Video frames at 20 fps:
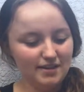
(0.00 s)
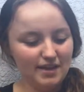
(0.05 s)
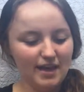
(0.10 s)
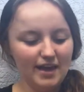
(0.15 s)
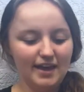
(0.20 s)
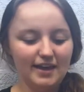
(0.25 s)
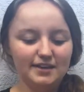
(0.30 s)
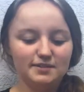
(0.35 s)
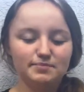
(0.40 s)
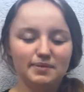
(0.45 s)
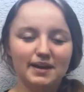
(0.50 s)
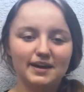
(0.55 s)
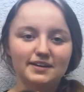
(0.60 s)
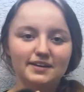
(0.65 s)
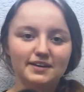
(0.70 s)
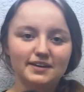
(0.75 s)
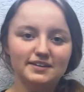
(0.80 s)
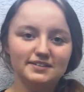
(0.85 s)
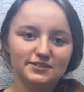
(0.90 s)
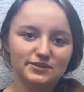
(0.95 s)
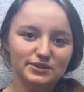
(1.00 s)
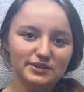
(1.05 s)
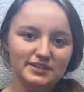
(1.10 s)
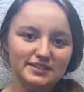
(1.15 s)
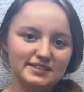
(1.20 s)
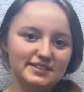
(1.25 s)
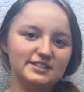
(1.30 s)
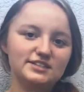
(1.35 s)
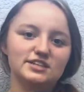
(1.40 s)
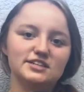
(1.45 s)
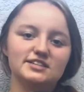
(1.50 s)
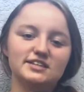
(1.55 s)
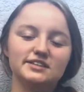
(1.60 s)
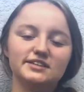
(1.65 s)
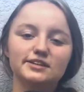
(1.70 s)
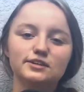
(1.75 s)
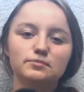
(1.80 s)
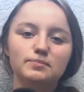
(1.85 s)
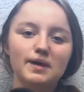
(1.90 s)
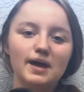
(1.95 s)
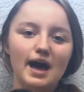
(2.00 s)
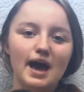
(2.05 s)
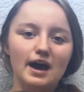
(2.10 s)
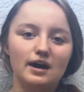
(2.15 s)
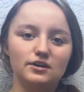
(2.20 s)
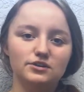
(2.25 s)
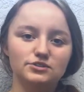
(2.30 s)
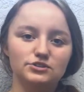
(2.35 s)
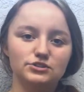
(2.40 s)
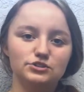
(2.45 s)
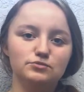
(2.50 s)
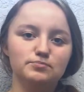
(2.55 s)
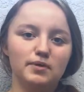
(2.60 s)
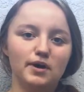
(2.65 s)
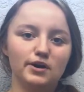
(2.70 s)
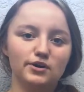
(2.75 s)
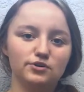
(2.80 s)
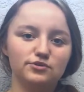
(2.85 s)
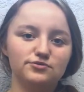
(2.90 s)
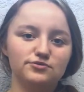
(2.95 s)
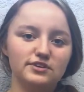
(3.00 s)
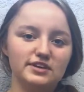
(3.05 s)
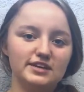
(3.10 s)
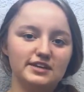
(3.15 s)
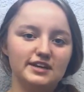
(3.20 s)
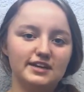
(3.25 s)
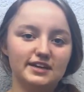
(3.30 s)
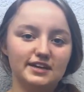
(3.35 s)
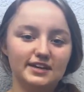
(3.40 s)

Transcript: And Panda is going to teach us a little bit how to bottle feed a